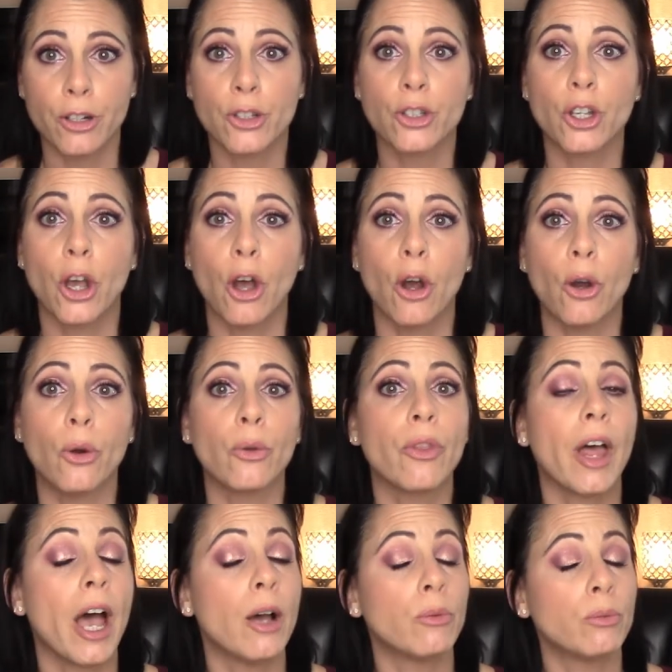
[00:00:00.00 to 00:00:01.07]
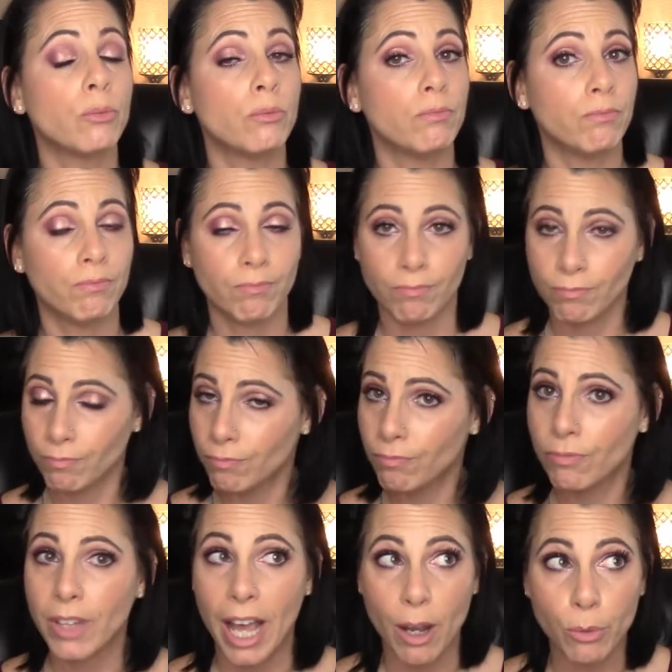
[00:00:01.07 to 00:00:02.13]
So that
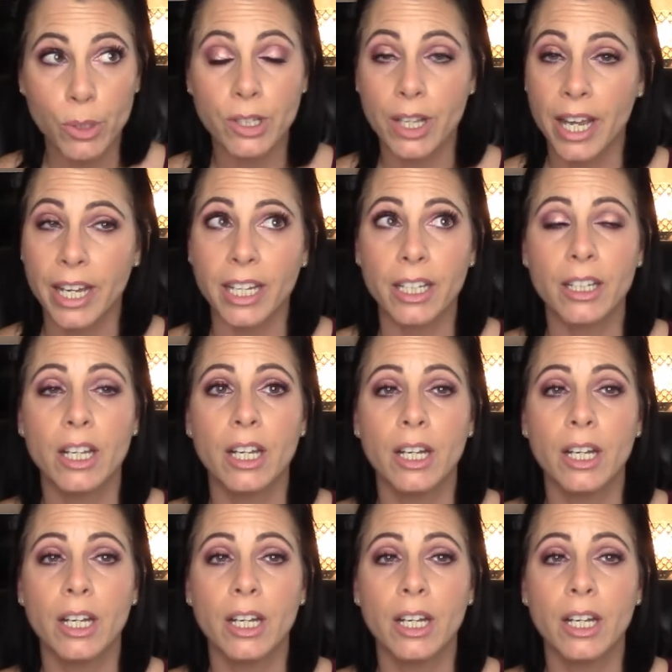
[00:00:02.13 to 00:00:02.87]
that was like